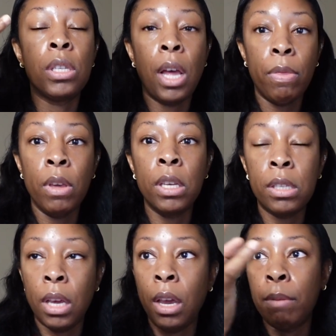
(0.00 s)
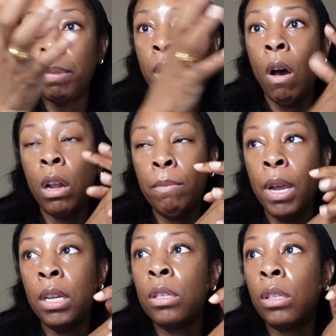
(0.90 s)
that things can't be
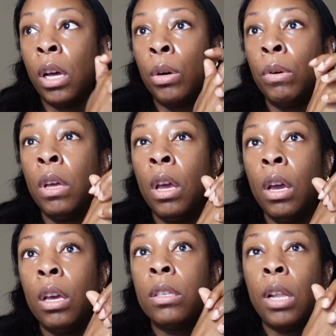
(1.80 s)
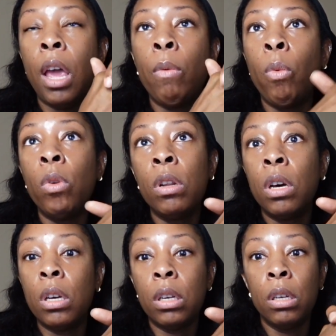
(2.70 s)
automated. So it's like,
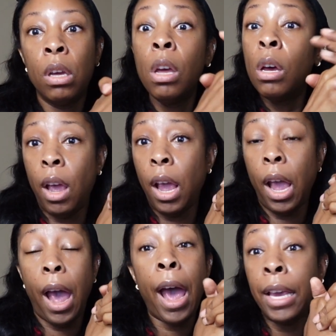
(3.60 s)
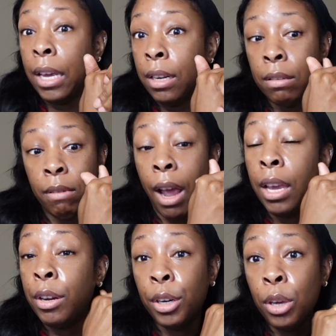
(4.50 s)
look, I get it. I
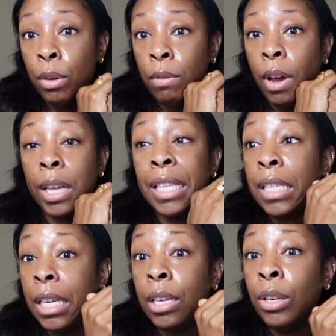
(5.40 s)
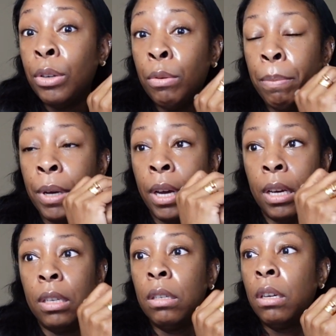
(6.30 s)
hear you. I see you,
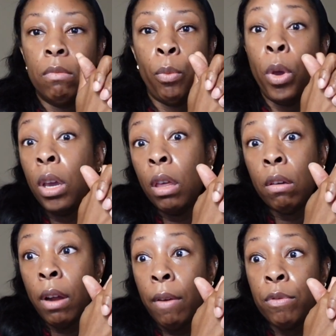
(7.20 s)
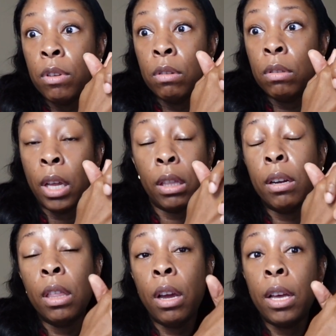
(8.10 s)
but we either have to like there
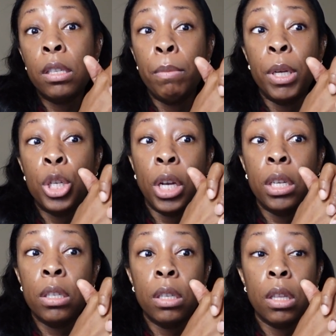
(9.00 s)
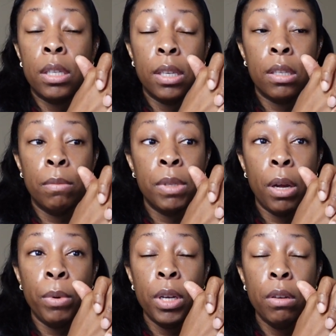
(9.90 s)
either has to be changes to the systems
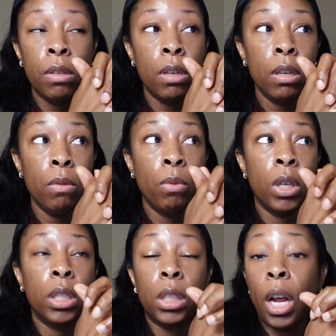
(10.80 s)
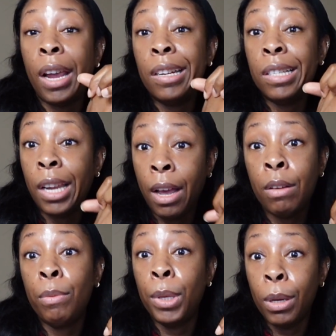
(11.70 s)
that we're using which i
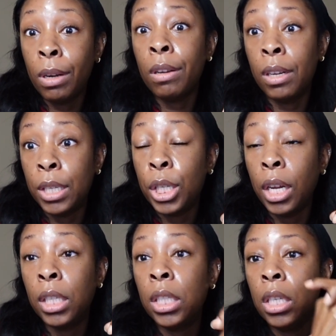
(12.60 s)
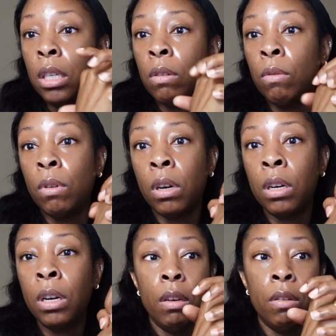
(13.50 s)
doubt we are going to change it
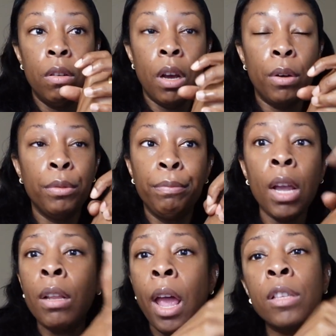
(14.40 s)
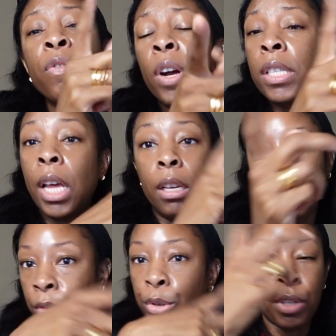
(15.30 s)
or you know as far as like
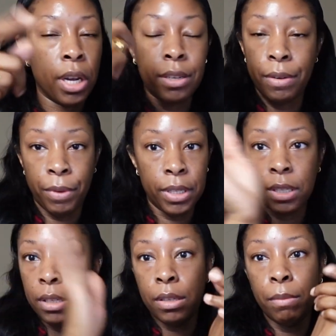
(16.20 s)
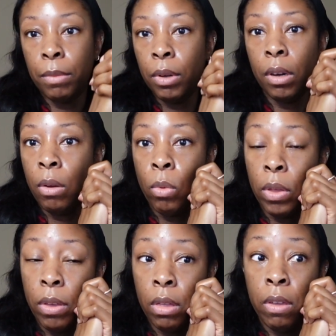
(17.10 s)
using a different system
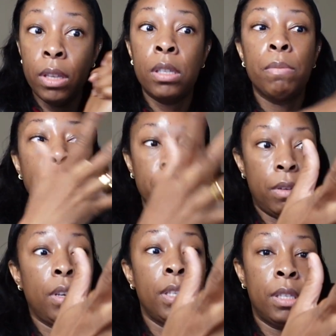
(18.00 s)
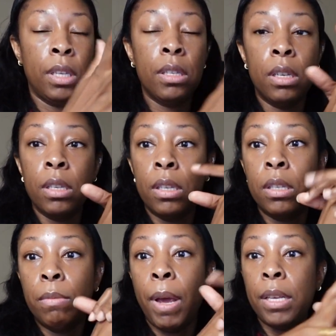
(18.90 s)
or th this existing
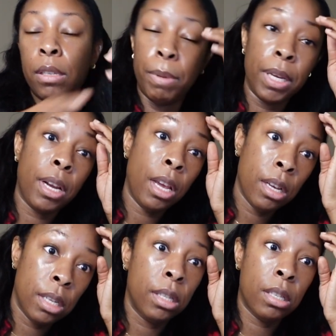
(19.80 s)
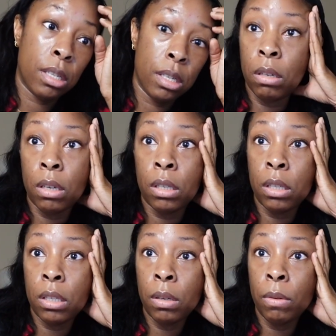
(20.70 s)
system has to be enhanced hold on
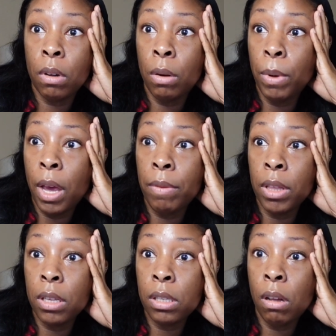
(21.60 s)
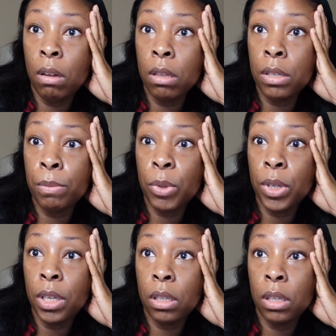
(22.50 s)
so are we having this call this
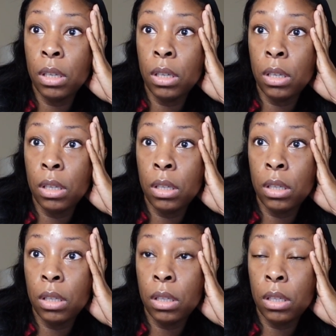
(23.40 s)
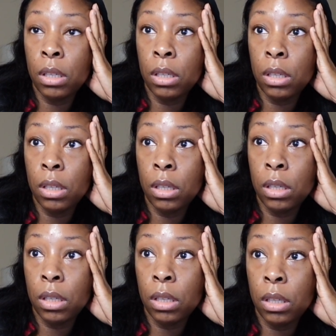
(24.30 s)
morning I hate when people, I'm
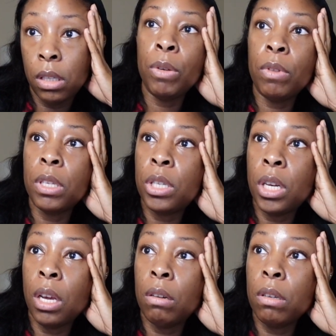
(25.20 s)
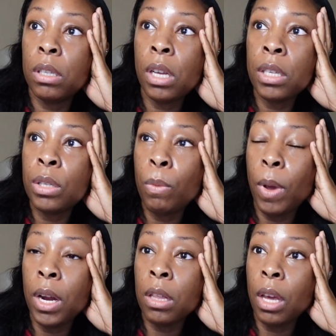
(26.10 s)
gonna mute this channel because I
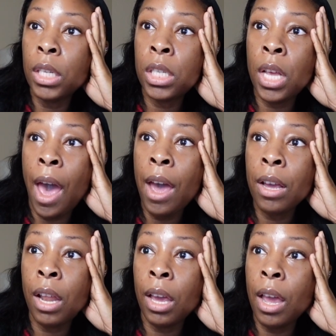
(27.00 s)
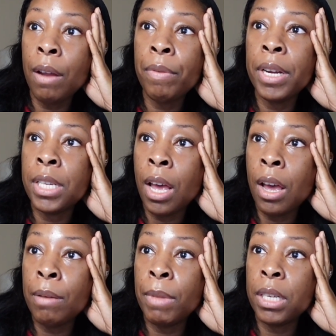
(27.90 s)
swear they tag like every
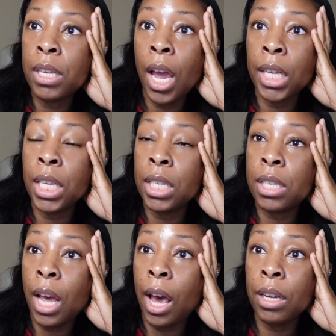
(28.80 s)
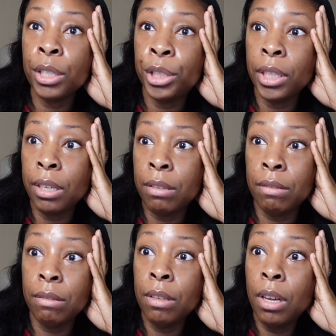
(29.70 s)
time they tag the entire channel